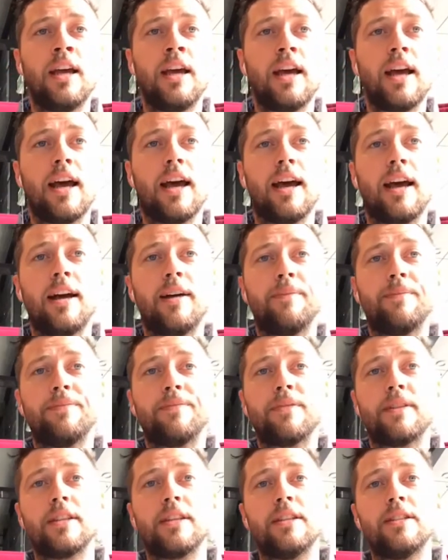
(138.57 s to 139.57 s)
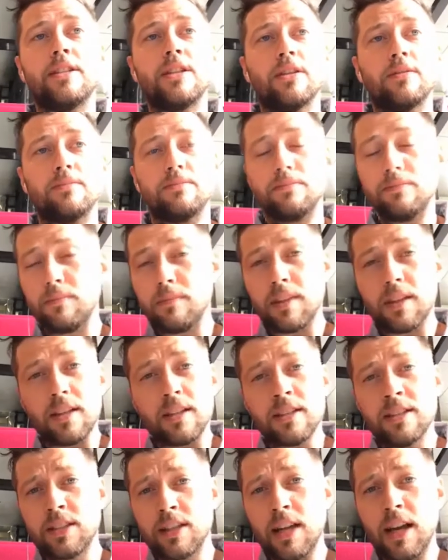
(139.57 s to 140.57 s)

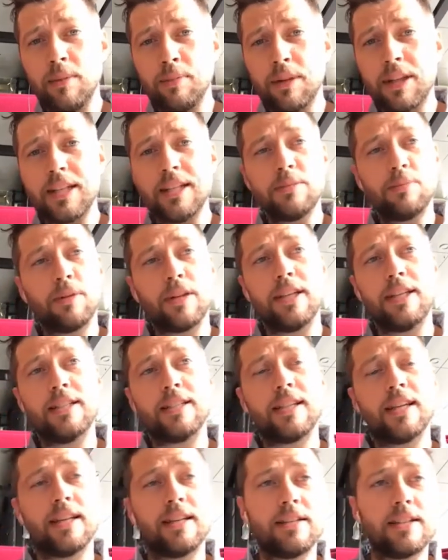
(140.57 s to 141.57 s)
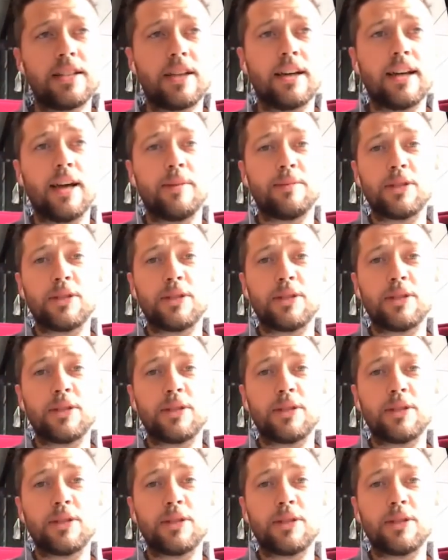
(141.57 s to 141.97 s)
So please sign up.